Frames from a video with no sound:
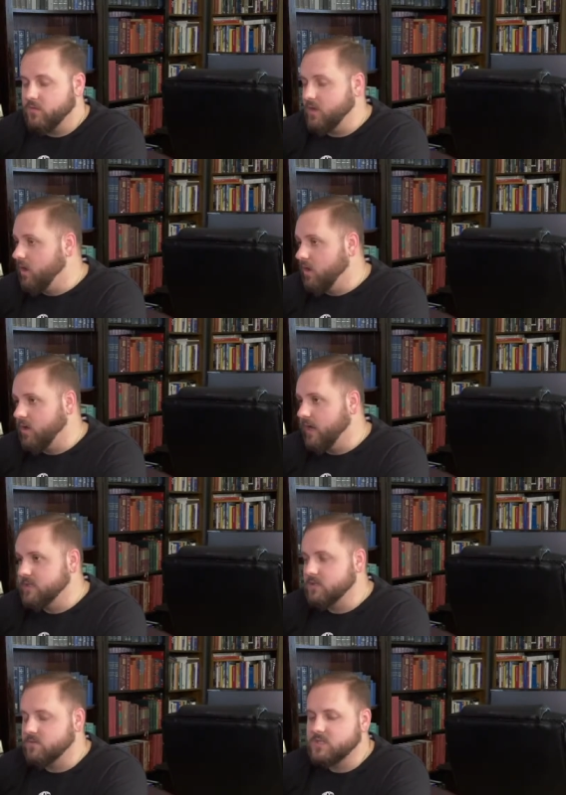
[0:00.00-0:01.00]
in all
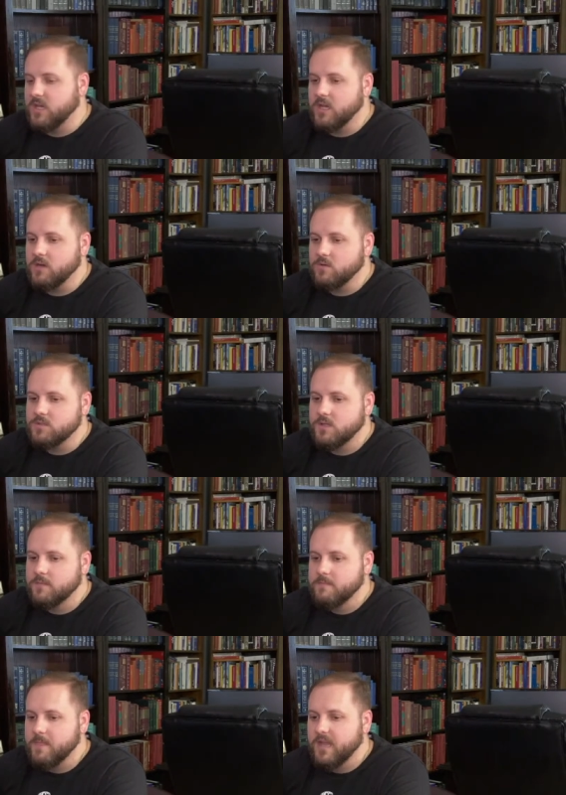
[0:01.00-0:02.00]
kinds of scandals
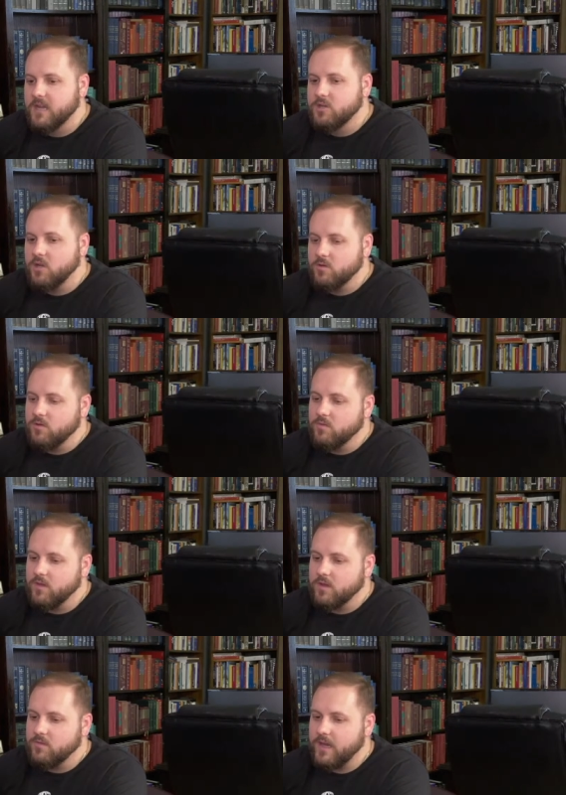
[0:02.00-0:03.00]
don't you
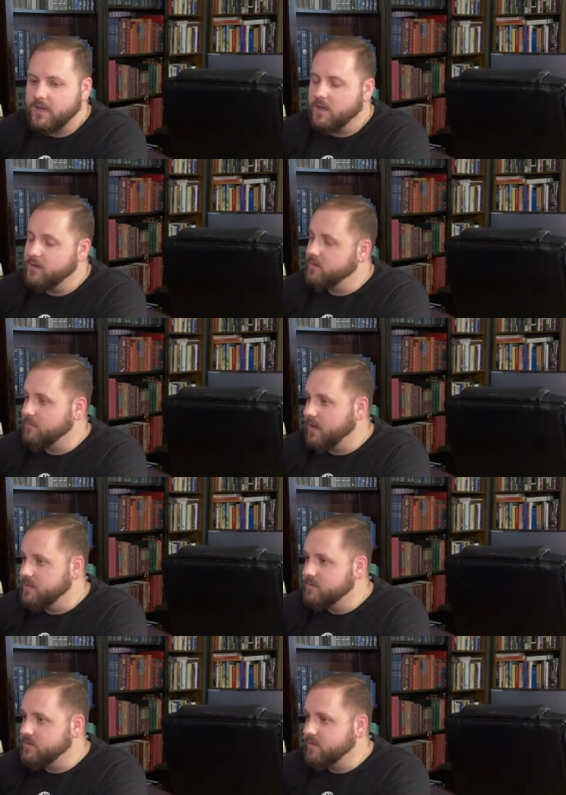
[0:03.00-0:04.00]
think that
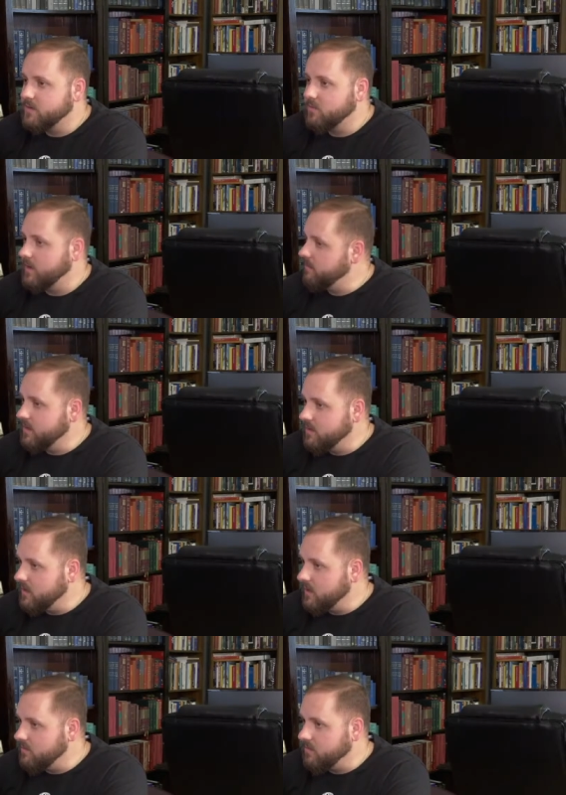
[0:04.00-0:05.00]
undermines the credibility
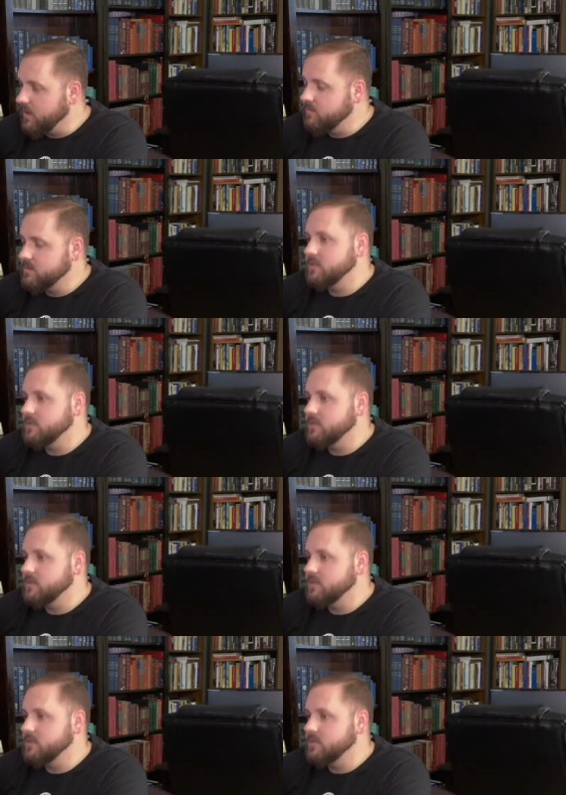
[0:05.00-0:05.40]
of the papacy?